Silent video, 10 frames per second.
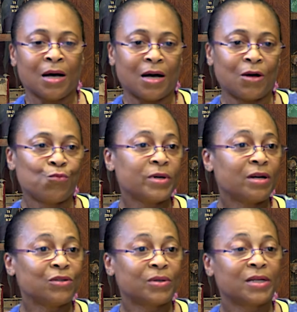Uh, we
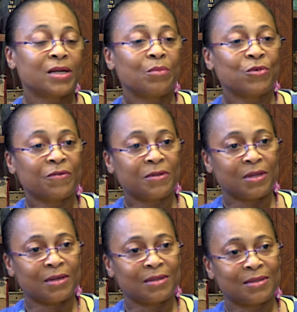are doing a number of
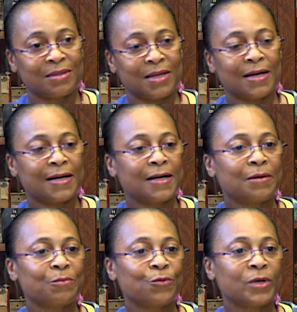things.
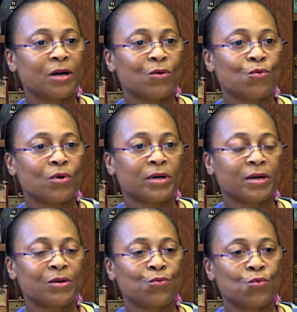Um, we are
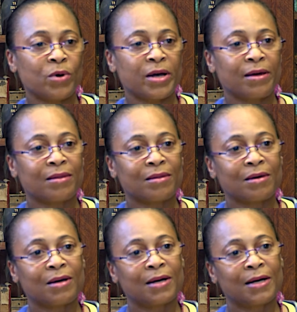working with
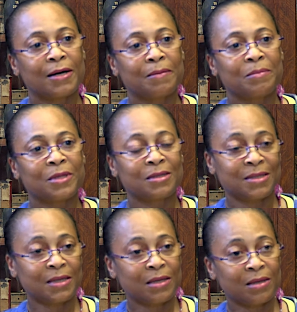um, the
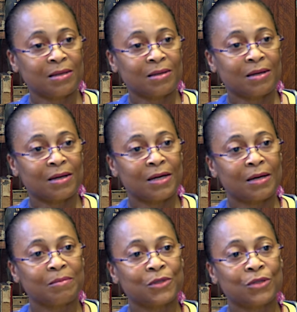city
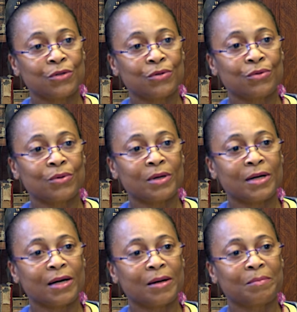um, to
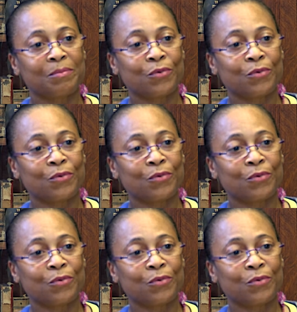um,